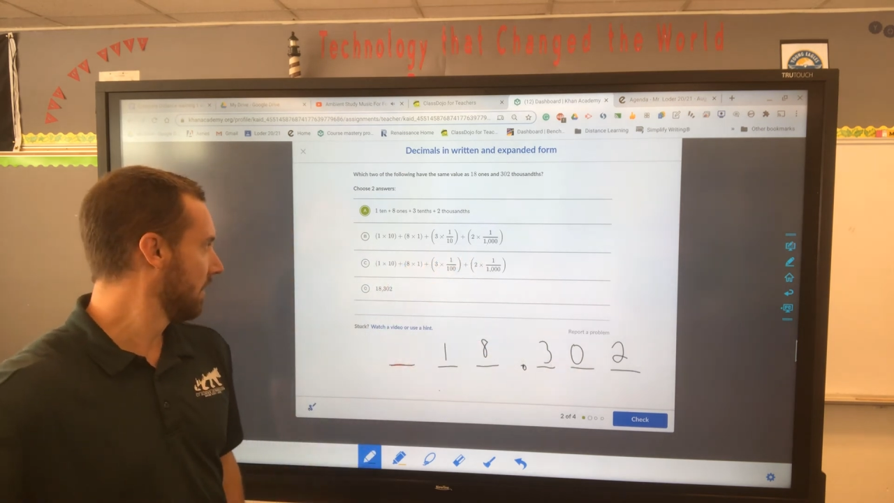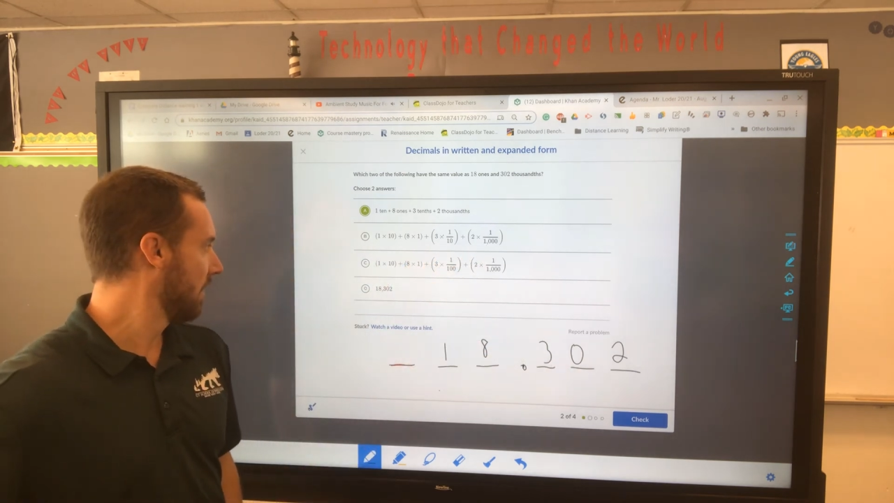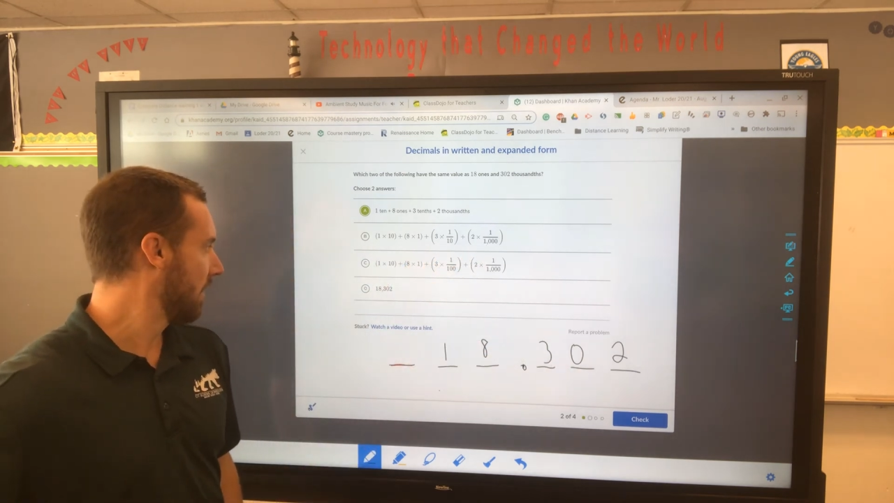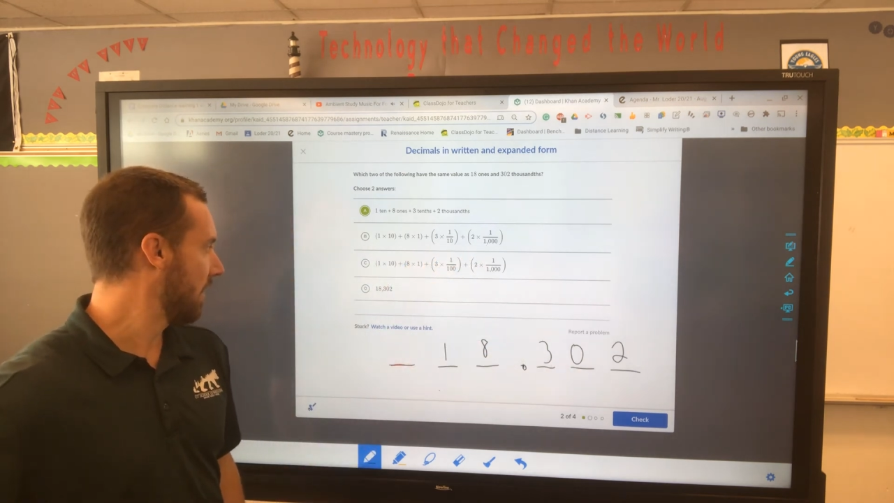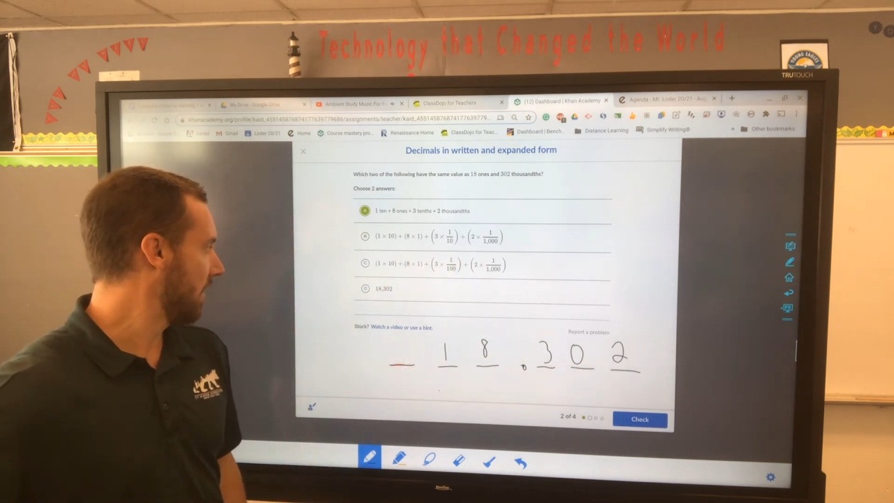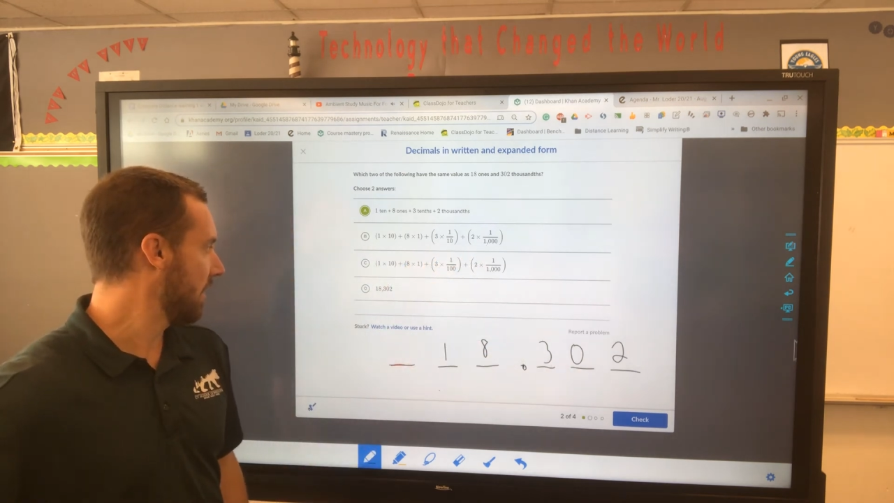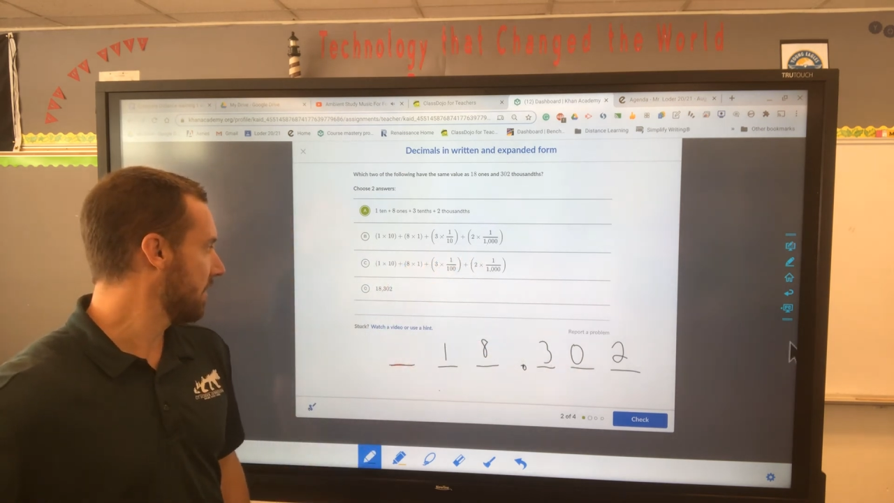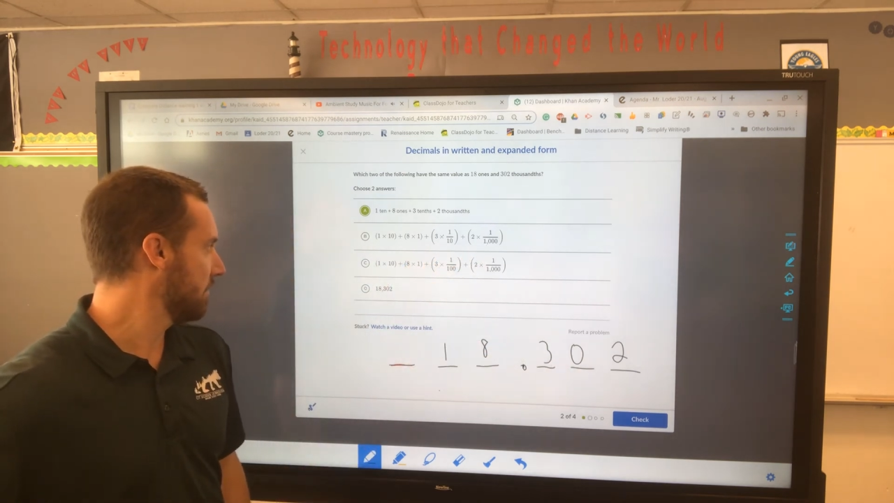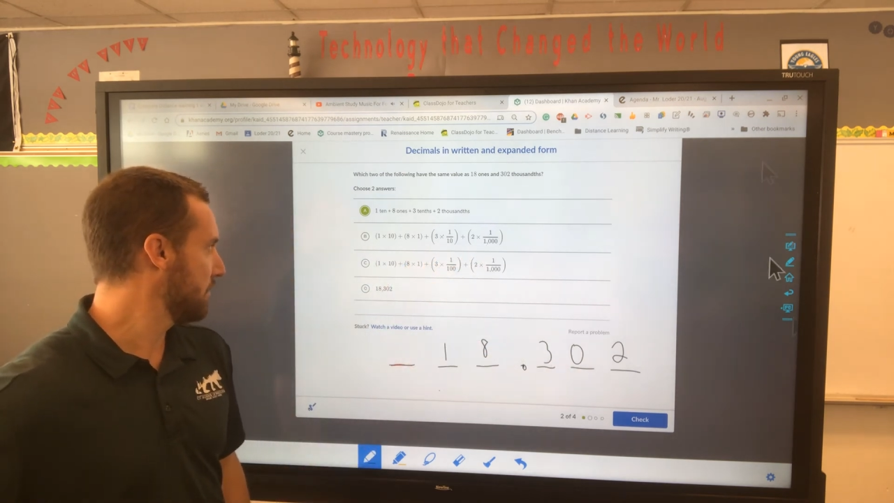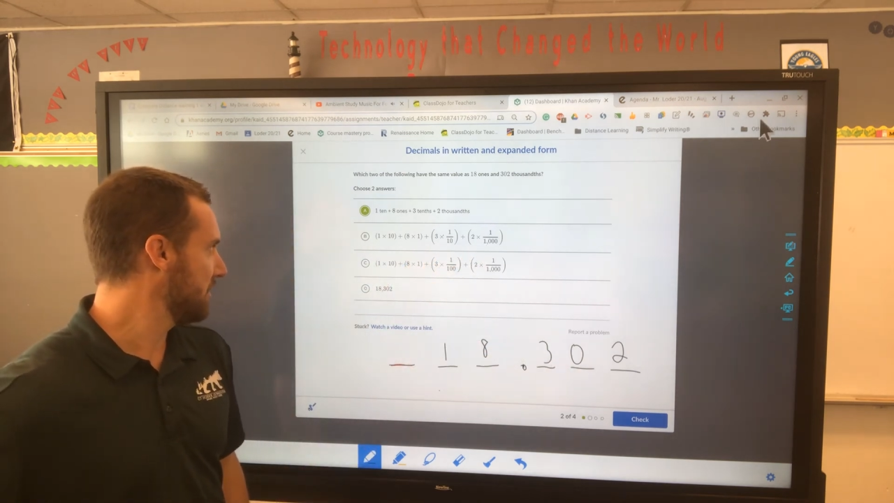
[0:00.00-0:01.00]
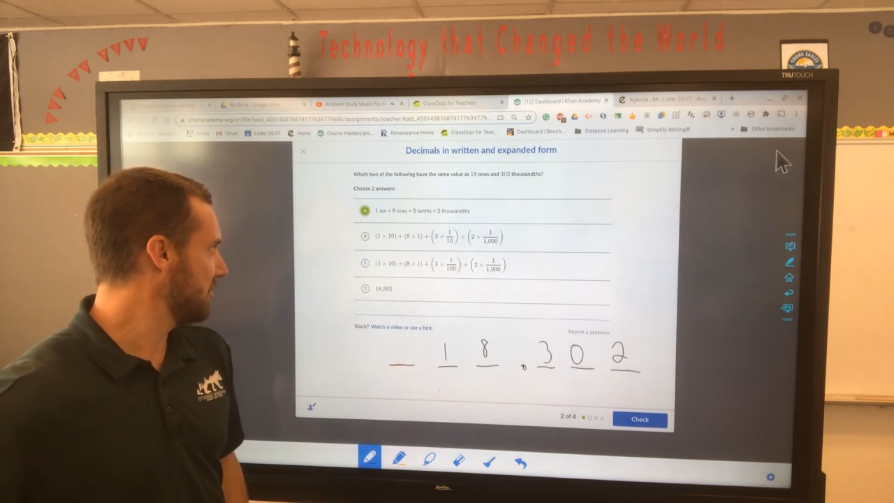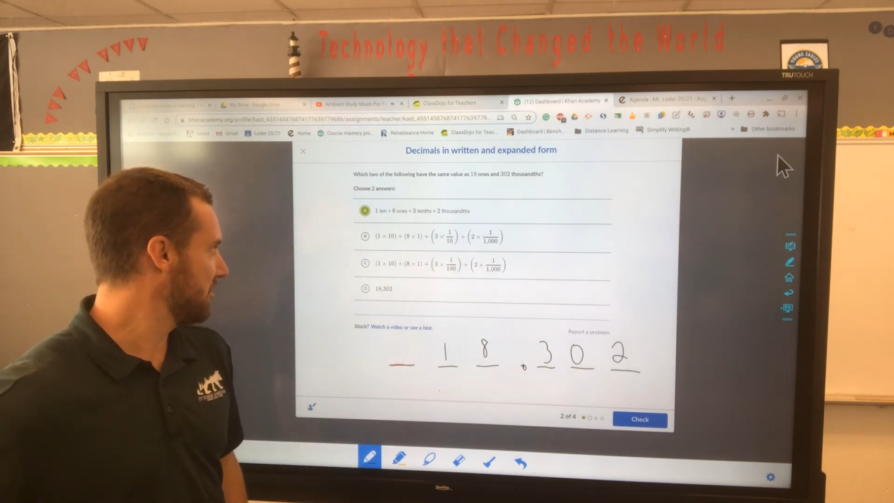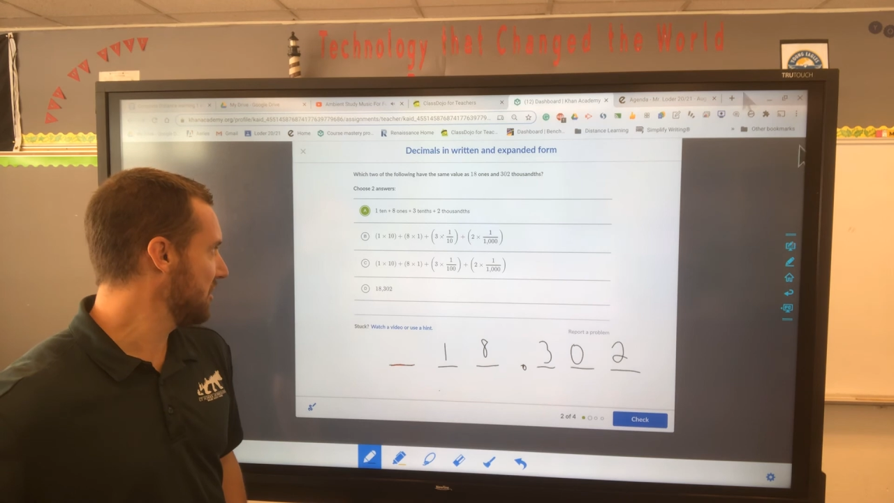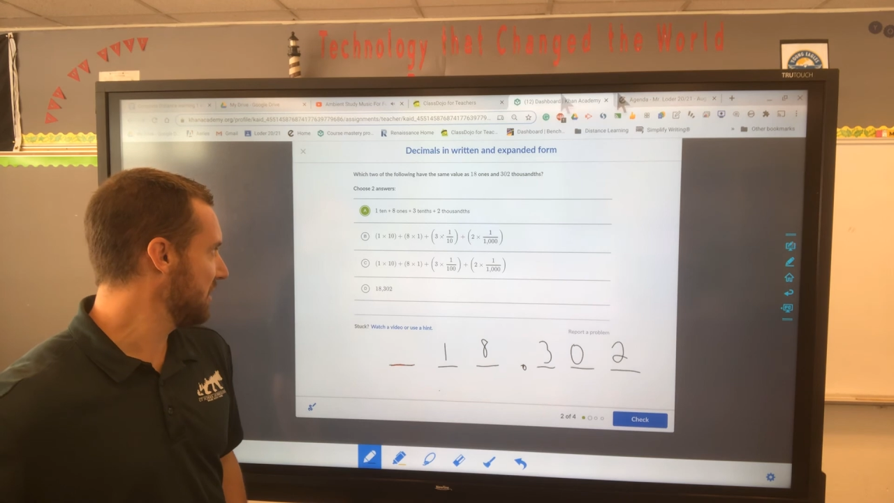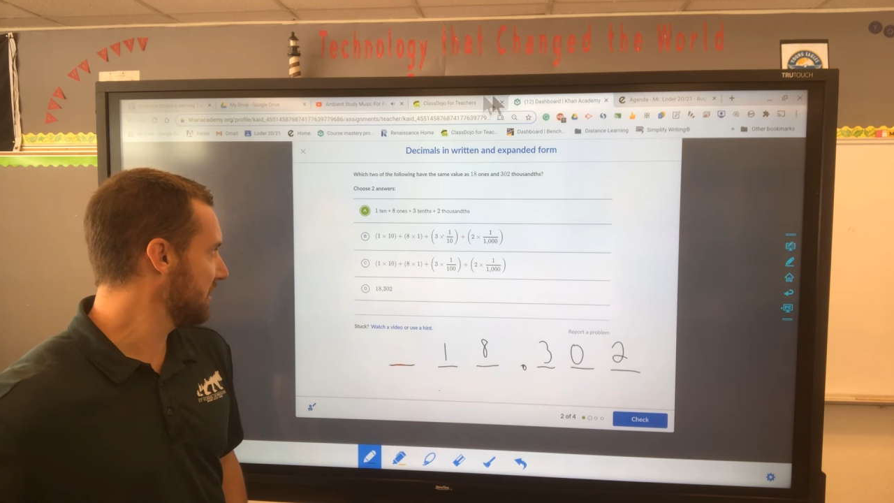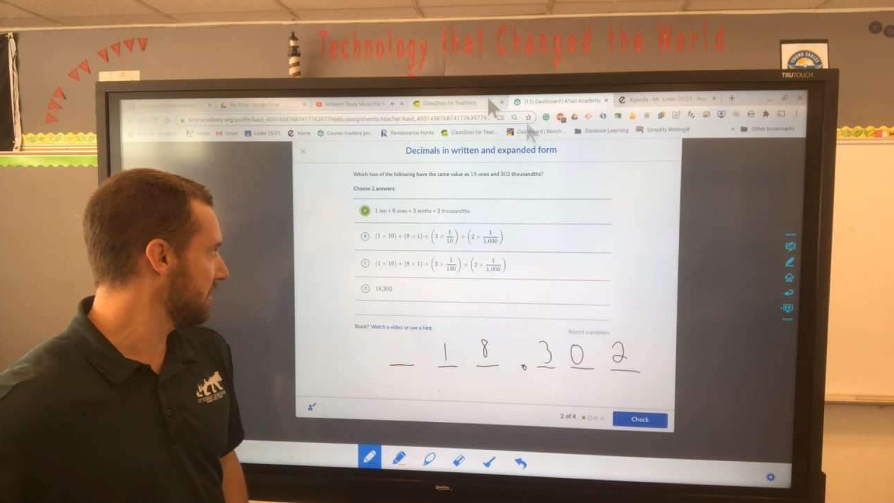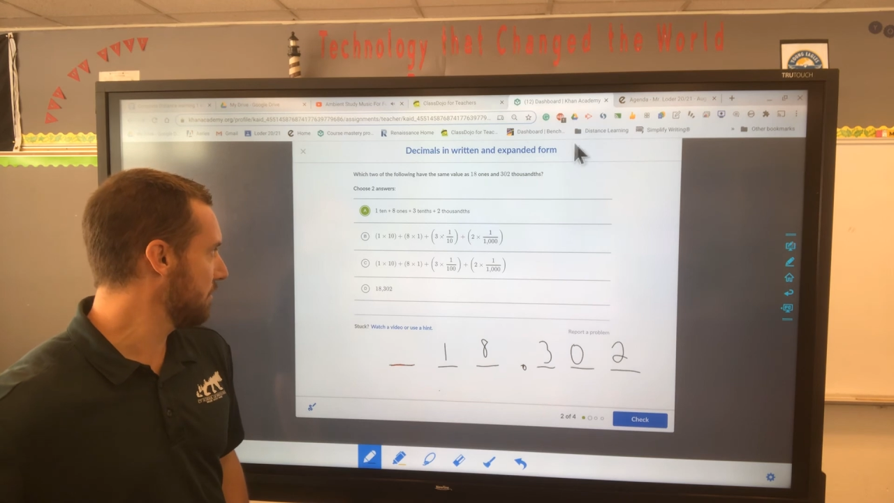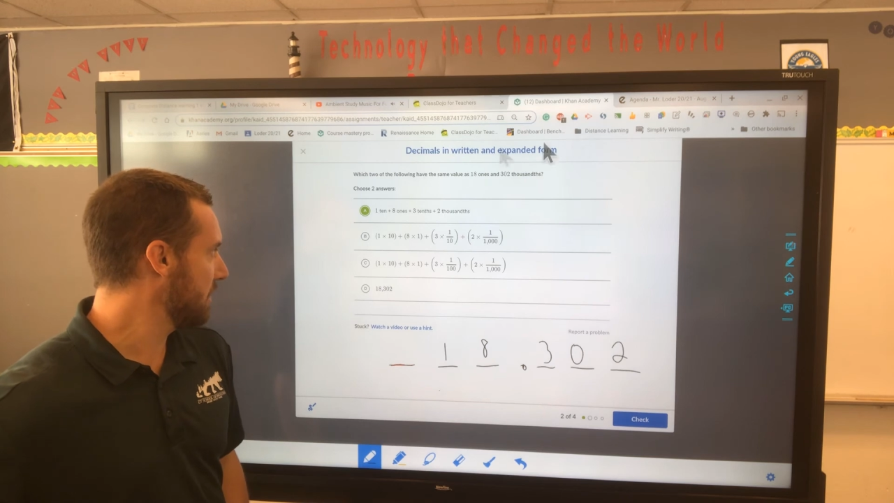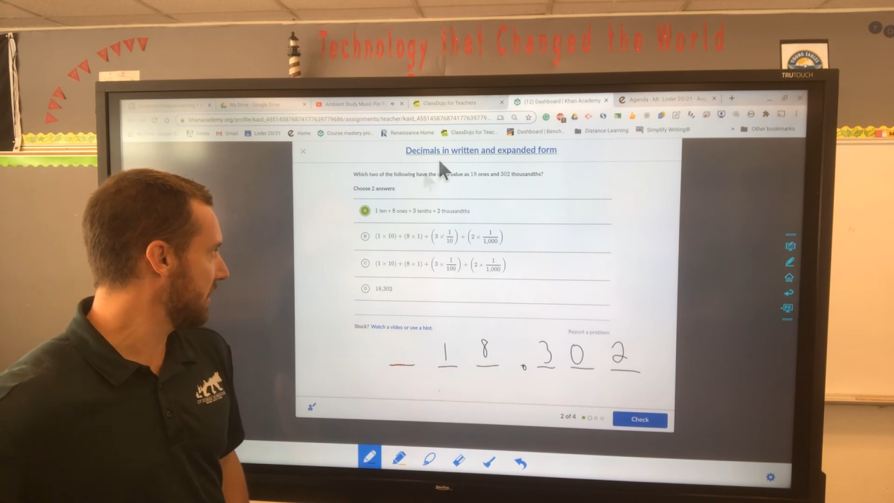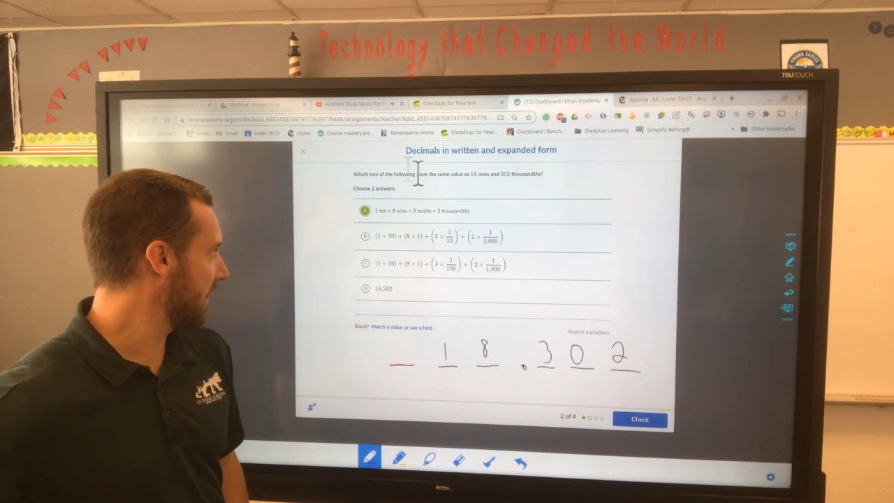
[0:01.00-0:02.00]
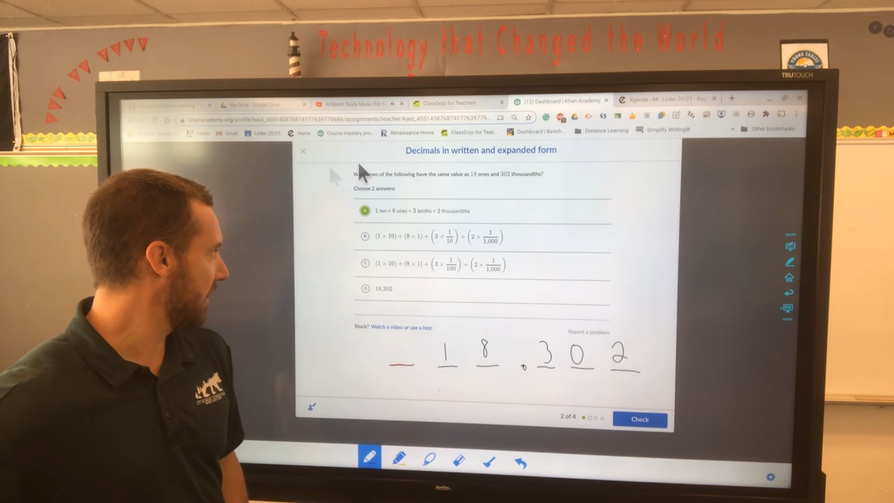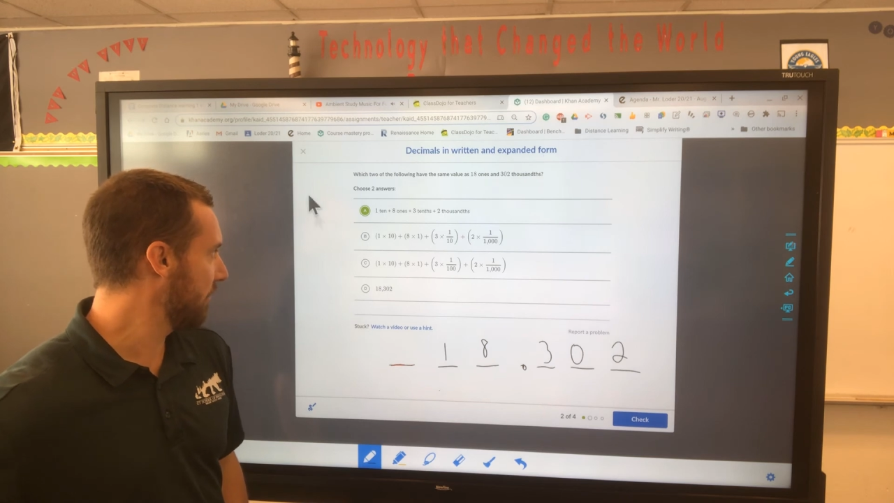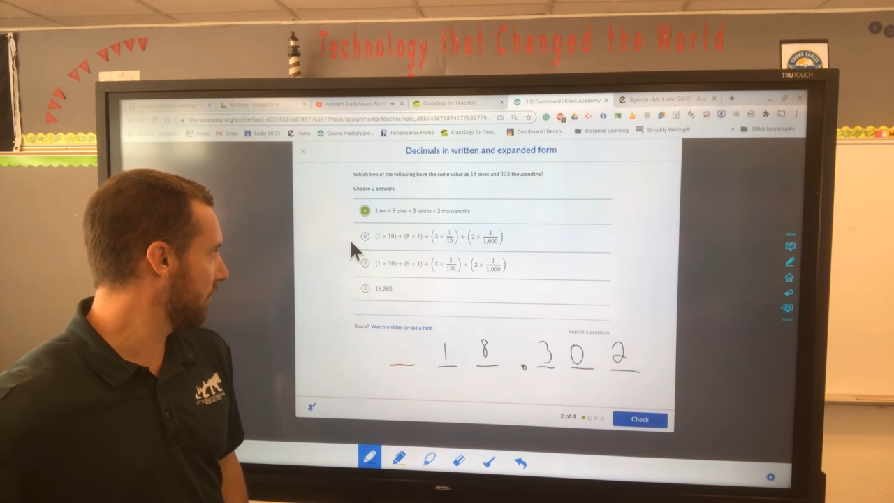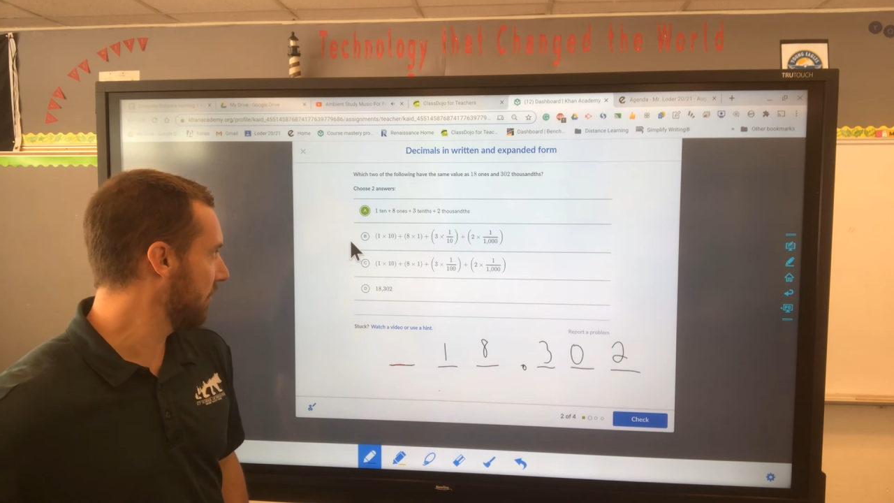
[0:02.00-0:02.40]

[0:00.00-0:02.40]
All right, just to be careful,